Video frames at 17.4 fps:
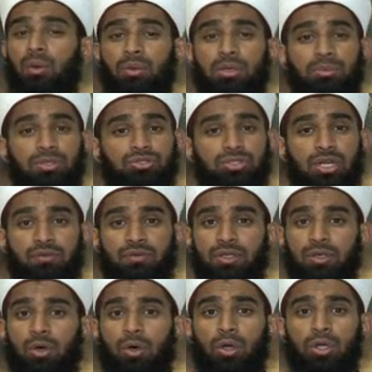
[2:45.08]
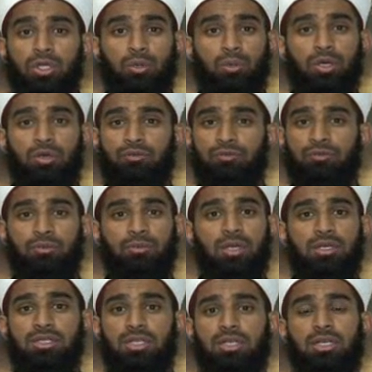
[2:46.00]
i will be traveling all the way up from
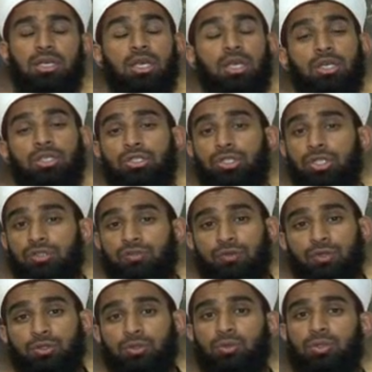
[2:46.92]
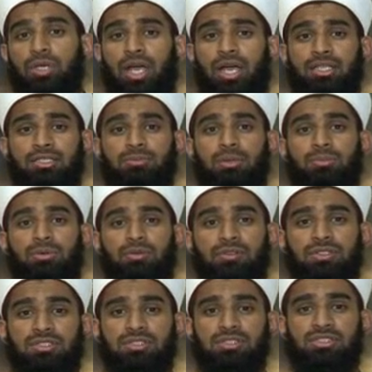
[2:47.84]
london just for you guys, my
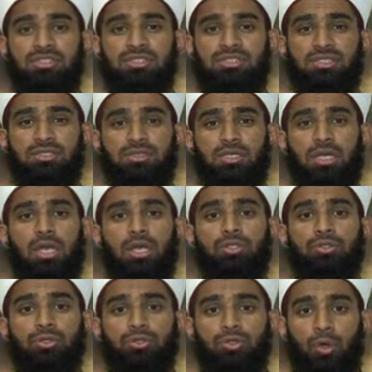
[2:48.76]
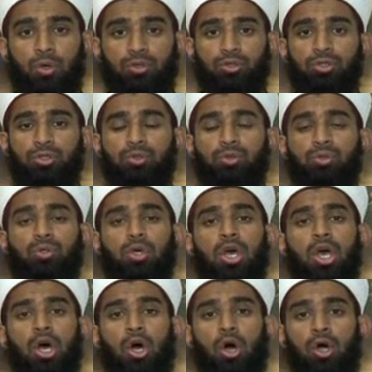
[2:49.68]
brothers and sisters, to talk to you
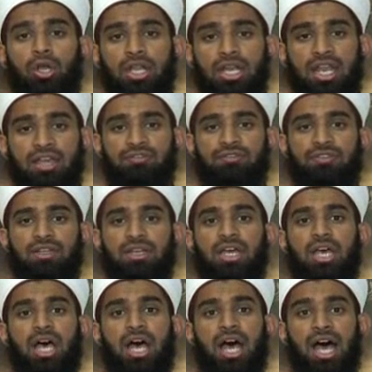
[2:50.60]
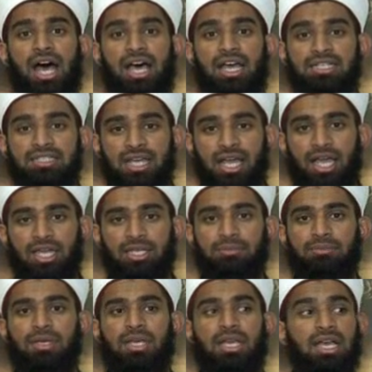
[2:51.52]
on a level, at a
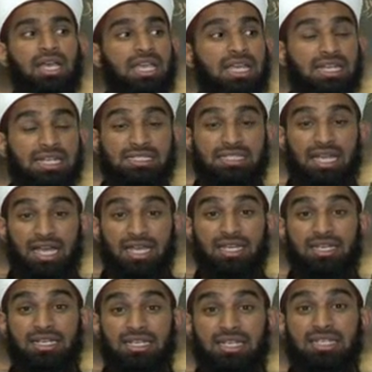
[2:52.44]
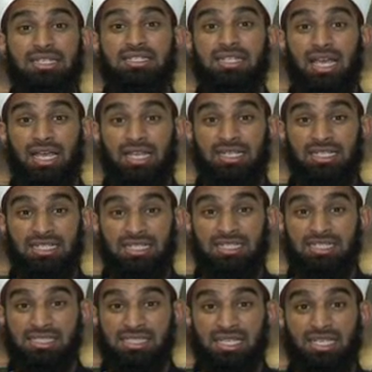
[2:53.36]
time, in a dire need, in a,
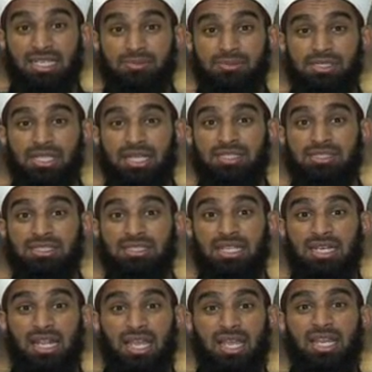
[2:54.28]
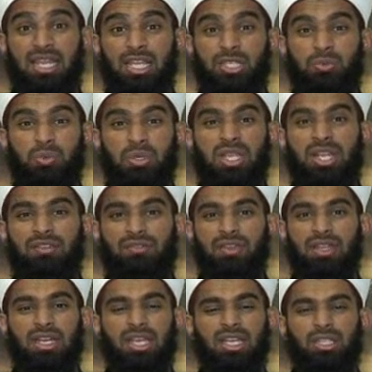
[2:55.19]
in a circumstance, in the day and age we
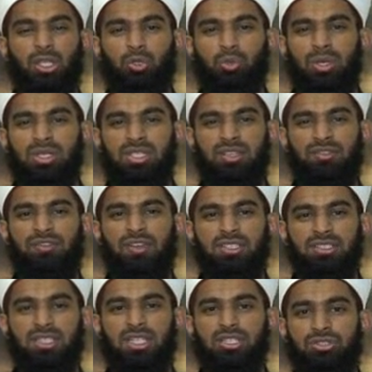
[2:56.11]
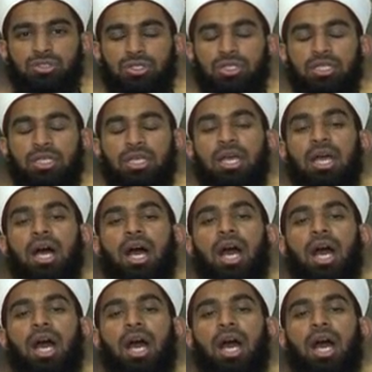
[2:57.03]
live in, the 21st century.